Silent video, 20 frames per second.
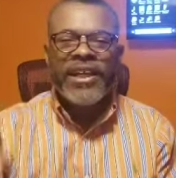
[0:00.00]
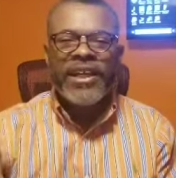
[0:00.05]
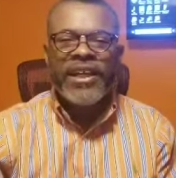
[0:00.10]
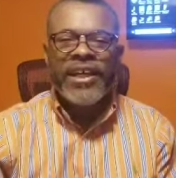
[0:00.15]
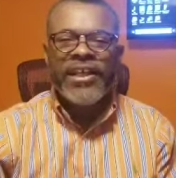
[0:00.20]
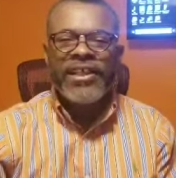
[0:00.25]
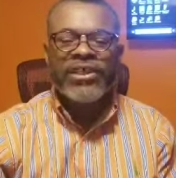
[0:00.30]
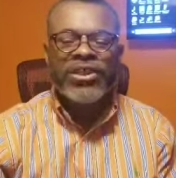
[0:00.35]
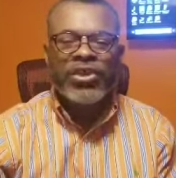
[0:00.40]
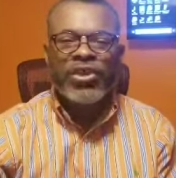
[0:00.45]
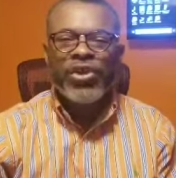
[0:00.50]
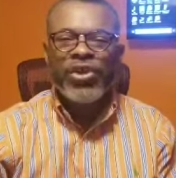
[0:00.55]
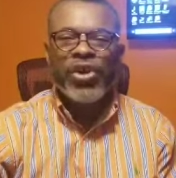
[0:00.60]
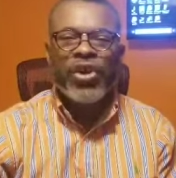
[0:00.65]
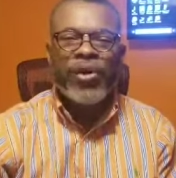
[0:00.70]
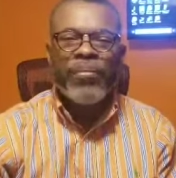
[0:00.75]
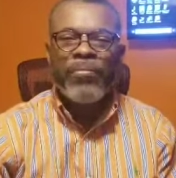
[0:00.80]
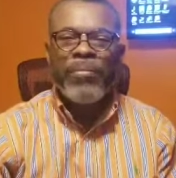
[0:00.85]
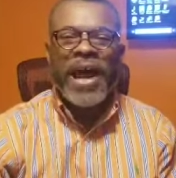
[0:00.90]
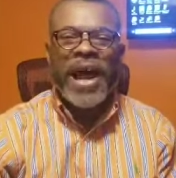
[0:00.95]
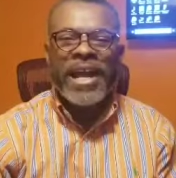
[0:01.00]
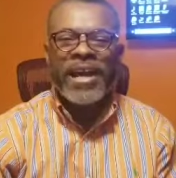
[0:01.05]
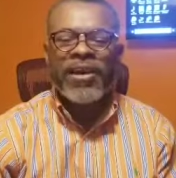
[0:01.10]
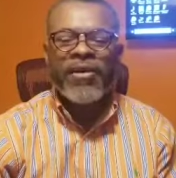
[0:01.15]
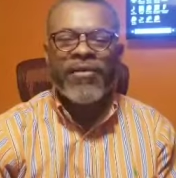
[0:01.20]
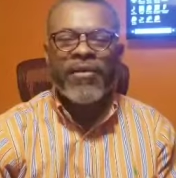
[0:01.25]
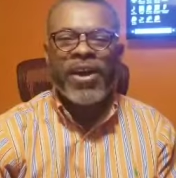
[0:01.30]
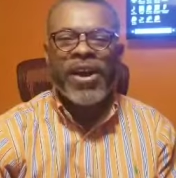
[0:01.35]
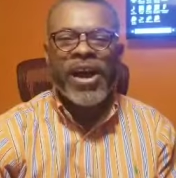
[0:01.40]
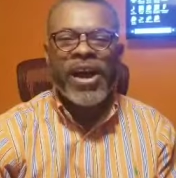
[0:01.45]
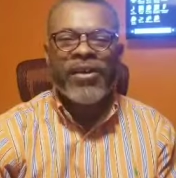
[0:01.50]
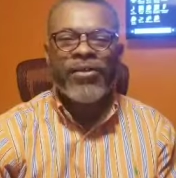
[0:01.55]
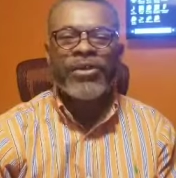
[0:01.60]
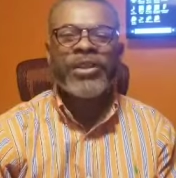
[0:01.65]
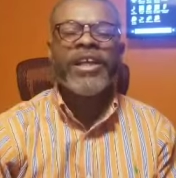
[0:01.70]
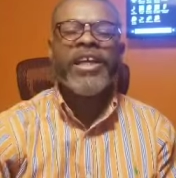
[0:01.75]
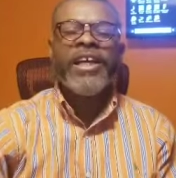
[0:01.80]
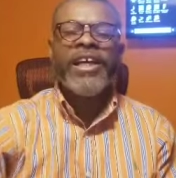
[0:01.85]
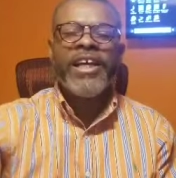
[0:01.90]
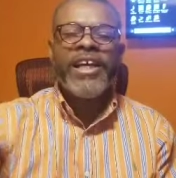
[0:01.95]
into your bank account,
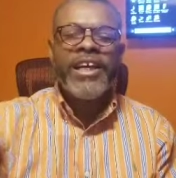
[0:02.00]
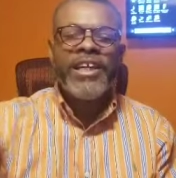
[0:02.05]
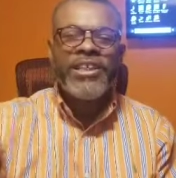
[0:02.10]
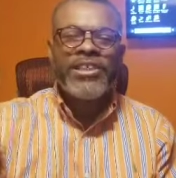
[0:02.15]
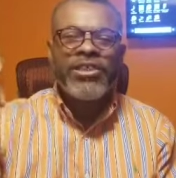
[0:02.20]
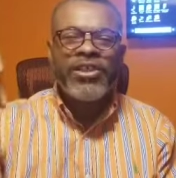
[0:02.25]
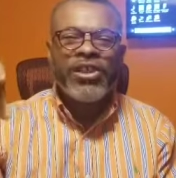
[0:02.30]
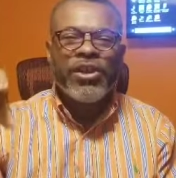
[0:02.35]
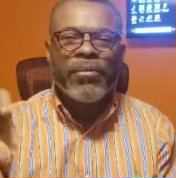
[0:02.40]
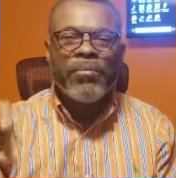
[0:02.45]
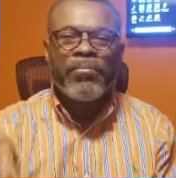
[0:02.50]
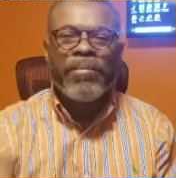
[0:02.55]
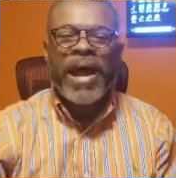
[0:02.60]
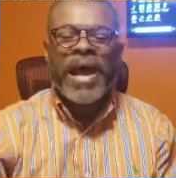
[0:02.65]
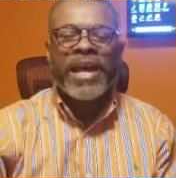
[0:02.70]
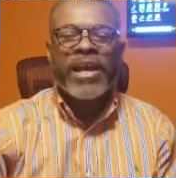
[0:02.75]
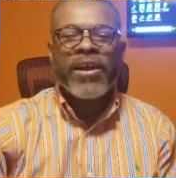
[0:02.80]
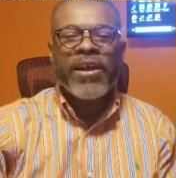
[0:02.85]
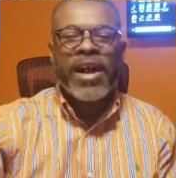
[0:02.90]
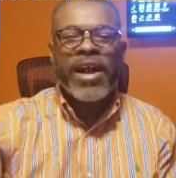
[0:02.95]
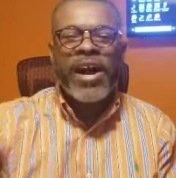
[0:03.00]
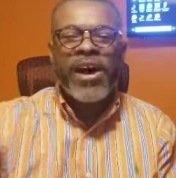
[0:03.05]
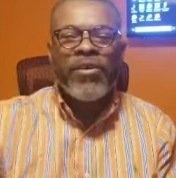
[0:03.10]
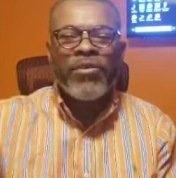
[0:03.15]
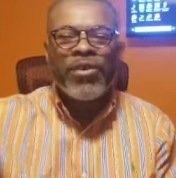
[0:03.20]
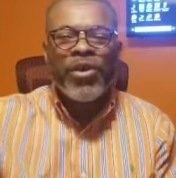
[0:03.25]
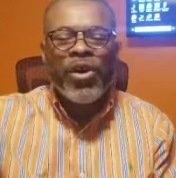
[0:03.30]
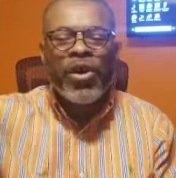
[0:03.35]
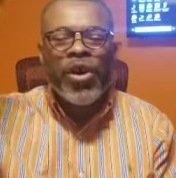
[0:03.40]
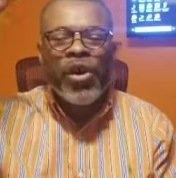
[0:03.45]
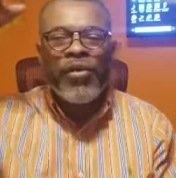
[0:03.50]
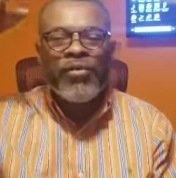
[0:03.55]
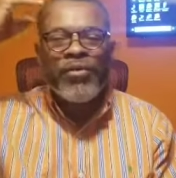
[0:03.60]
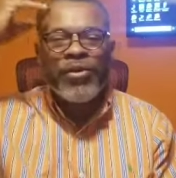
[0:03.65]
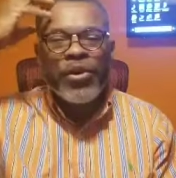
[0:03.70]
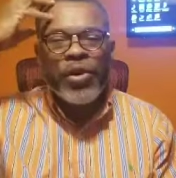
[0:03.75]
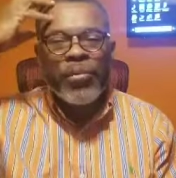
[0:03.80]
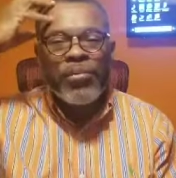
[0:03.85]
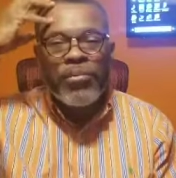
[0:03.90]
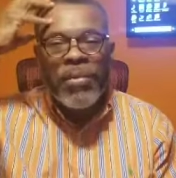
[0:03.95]
into the bank account of
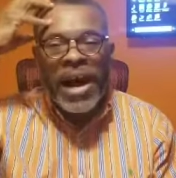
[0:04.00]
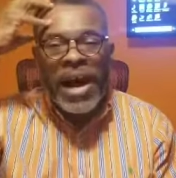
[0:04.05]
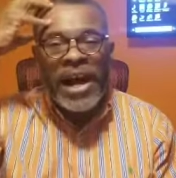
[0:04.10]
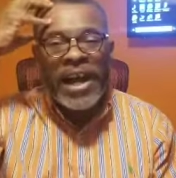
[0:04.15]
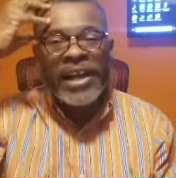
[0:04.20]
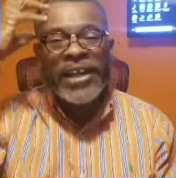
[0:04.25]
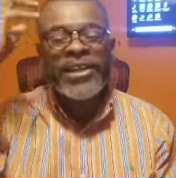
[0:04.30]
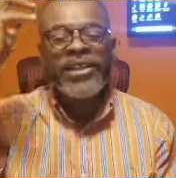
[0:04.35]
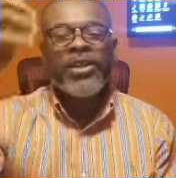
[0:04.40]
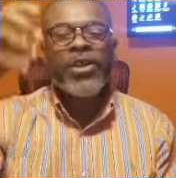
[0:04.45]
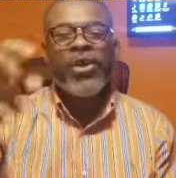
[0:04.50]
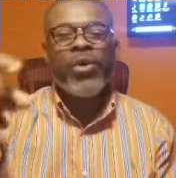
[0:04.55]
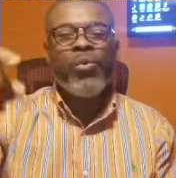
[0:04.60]
your mind,